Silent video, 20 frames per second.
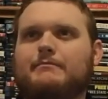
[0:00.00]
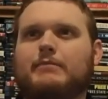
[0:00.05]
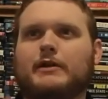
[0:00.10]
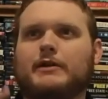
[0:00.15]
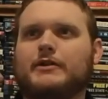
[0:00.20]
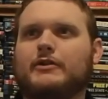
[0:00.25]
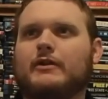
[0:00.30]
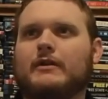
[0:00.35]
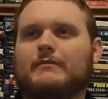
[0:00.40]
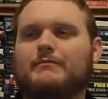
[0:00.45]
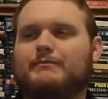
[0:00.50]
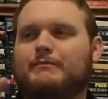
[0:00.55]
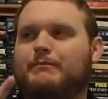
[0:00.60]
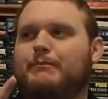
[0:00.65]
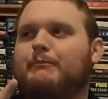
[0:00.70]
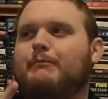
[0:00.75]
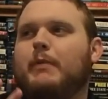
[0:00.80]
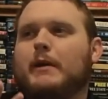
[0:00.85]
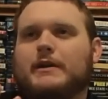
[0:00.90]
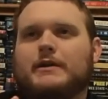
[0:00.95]
but you're
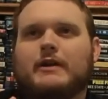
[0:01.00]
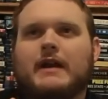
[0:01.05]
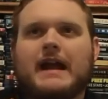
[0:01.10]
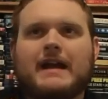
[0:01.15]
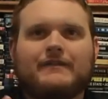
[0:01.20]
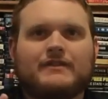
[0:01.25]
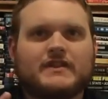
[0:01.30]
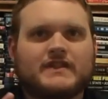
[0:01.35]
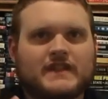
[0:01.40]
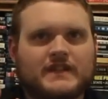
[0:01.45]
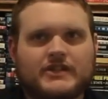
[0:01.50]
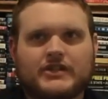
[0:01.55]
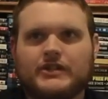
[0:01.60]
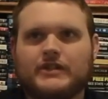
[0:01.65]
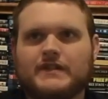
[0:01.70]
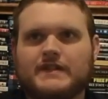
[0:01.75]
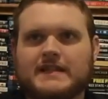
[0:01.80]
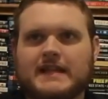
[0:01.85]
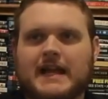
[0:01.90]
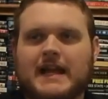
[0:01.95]
but you're having such a
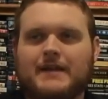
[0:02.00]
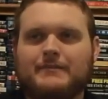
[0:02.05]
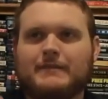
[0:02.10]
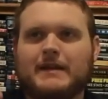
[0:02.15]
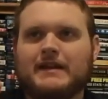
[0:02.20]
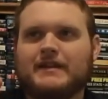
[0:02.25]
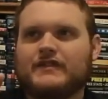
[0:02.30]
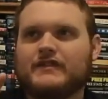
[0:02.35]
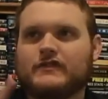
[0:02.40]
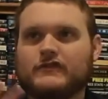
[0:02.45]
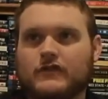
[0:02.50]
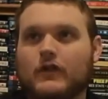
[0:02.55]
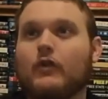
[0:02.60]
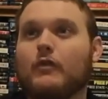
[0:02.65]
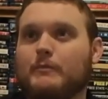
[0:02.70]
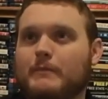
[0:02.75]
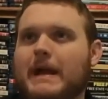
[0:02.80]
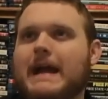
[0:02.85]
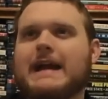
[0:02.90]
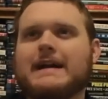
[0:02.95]
good time that it's so
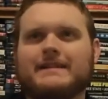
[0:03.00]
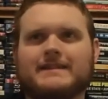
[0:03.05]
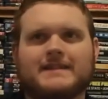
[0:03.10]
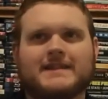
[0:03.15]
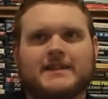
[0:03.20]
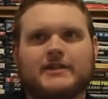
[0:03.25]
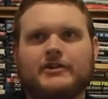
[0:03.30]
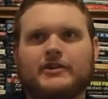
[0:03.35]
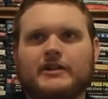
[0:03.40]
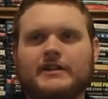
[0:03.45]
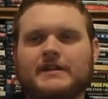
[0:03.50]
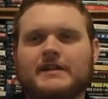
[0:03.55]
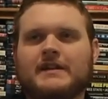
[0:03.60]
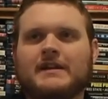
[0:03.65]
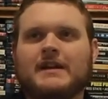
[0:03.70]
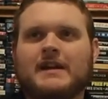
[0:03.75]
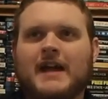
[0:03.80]
bad it's good.